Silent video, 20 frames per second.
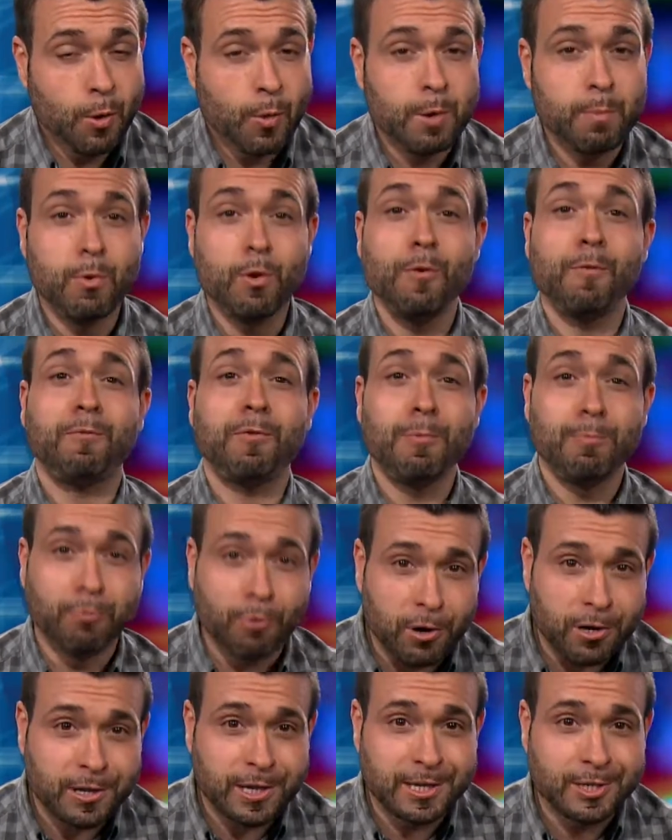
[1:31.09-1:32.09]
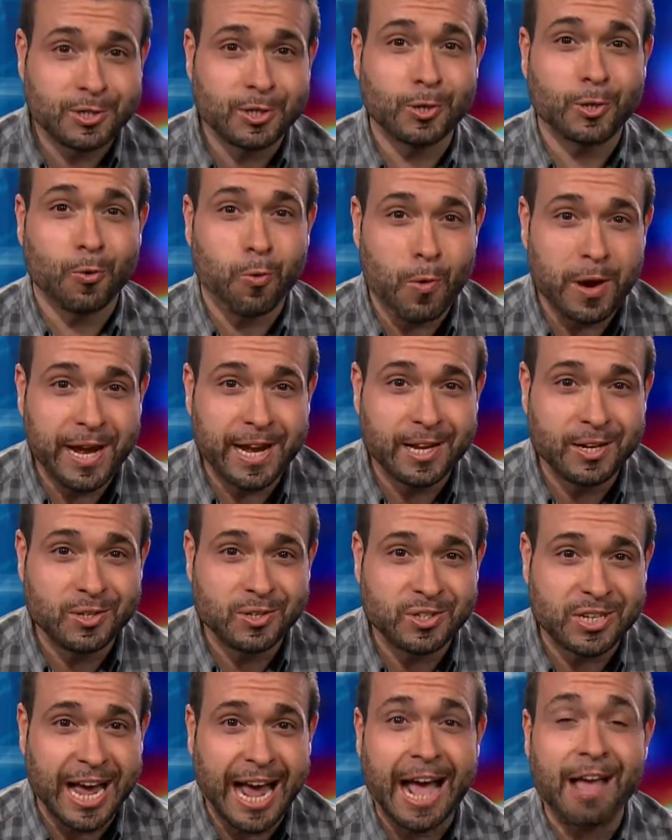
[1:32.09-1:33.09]
We move from Brooklyn to
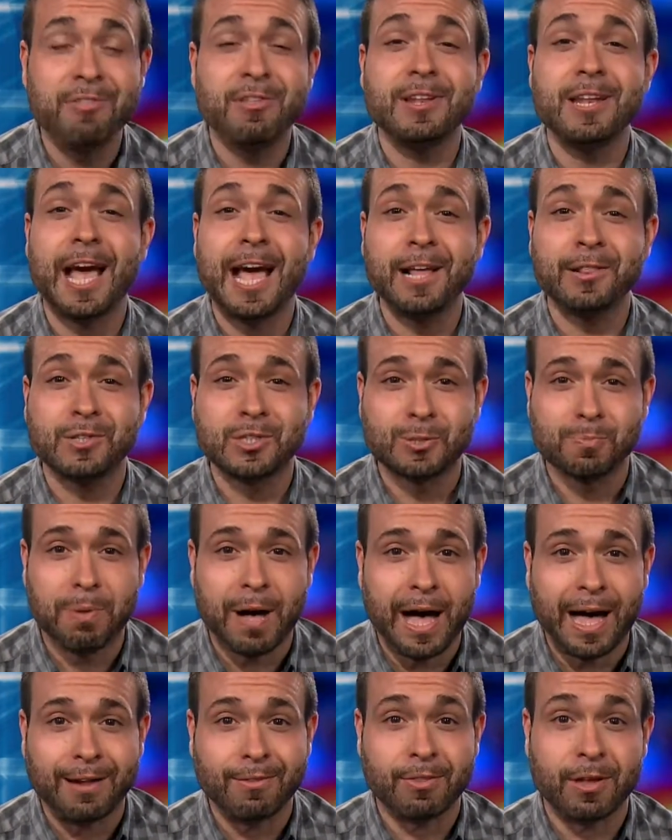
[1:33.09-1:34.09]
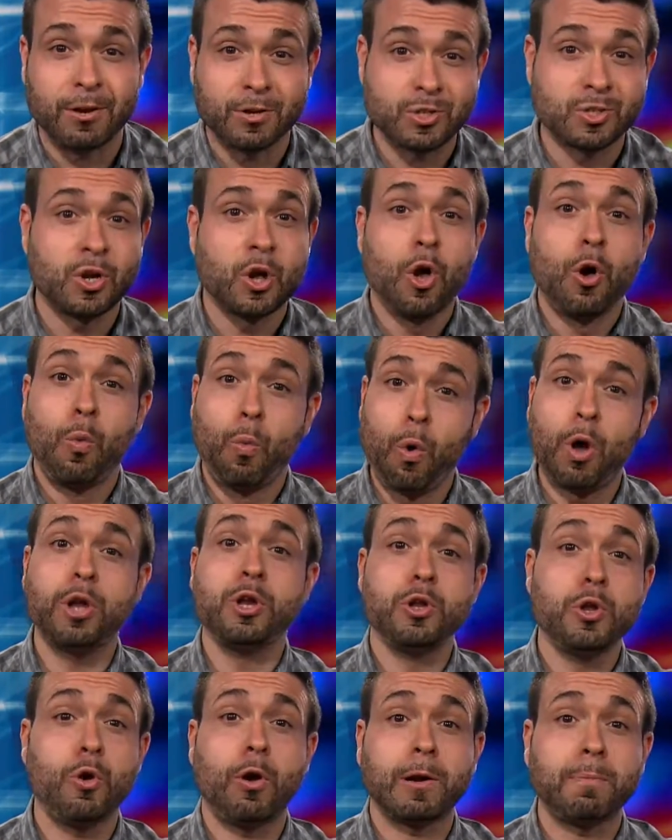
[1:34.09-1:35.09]
Queens and the ninth spot. There's
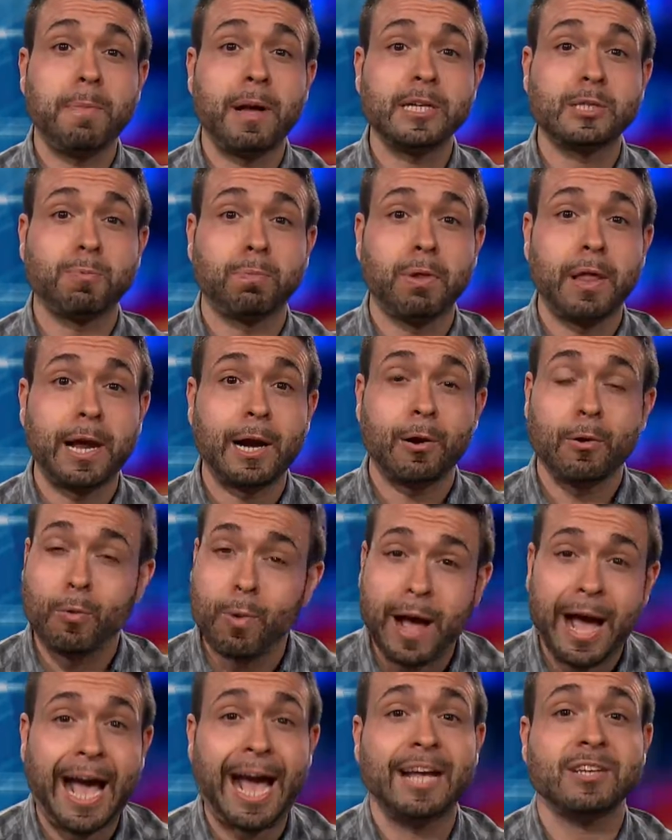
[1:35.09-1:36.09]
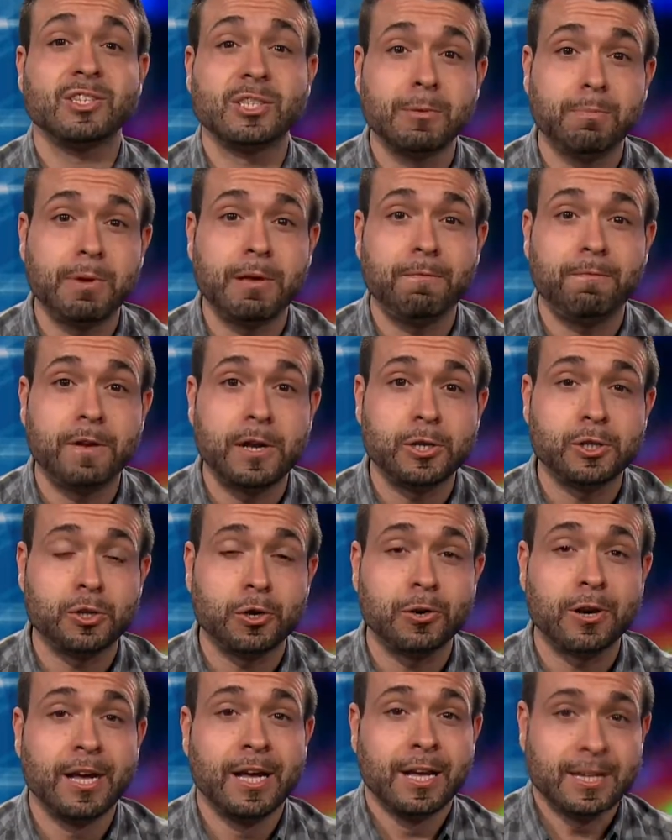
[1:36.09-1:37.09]
one New York Mets player who has to be
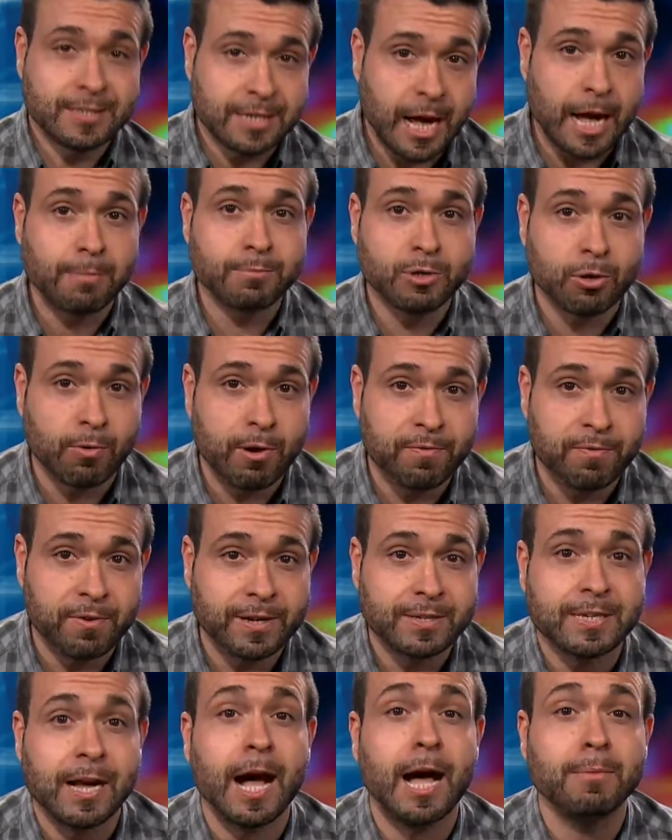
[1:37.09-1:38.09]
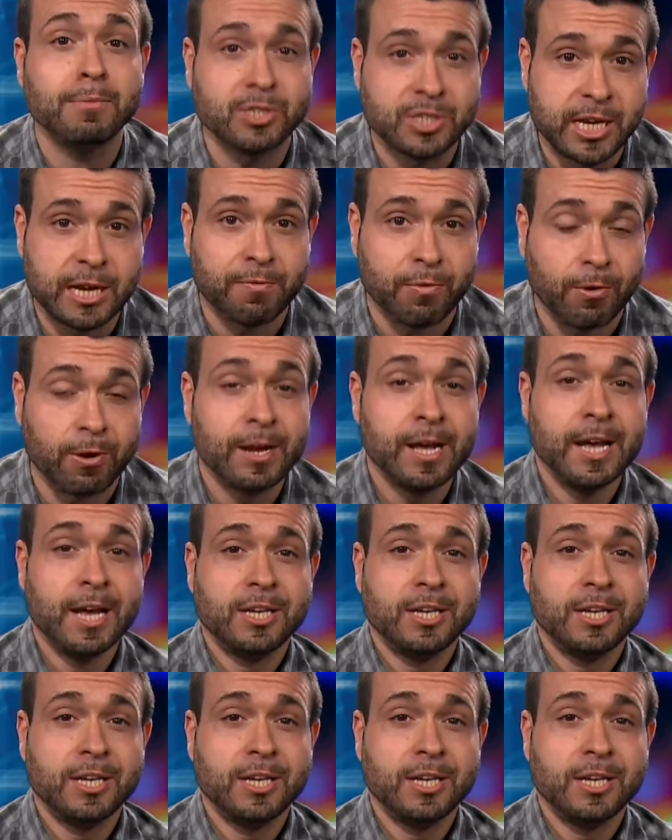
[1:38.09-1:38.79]
featured, Tom Terrific, Tom Seaver.